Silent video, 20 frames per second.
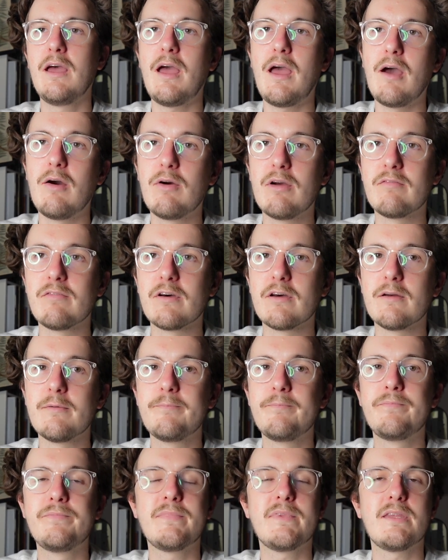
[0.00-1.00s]
However,
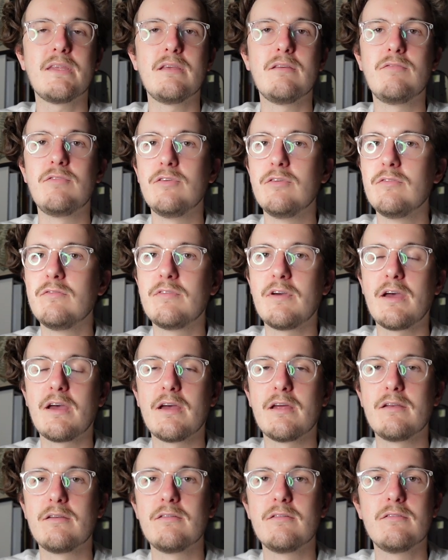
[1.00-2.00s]
if you've
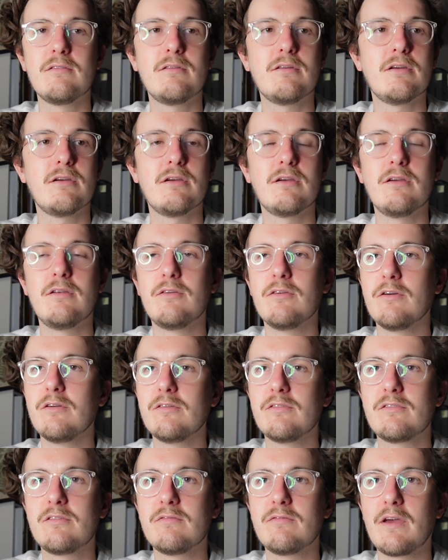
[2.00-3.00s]
had a
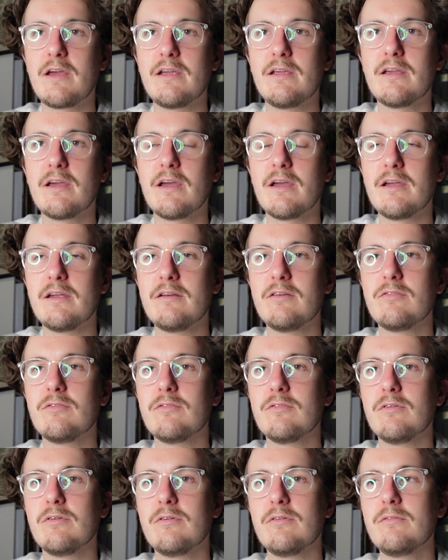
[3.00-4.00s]
notice to vacate
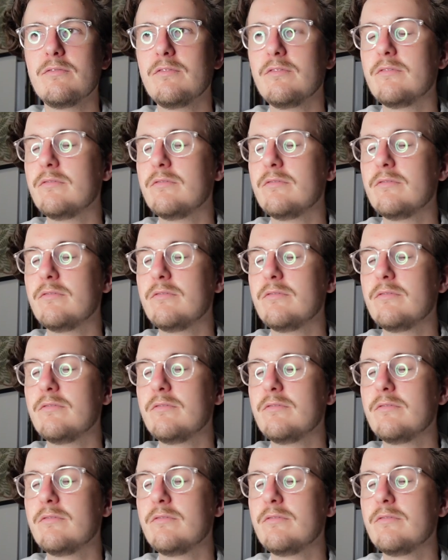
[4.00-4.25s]
or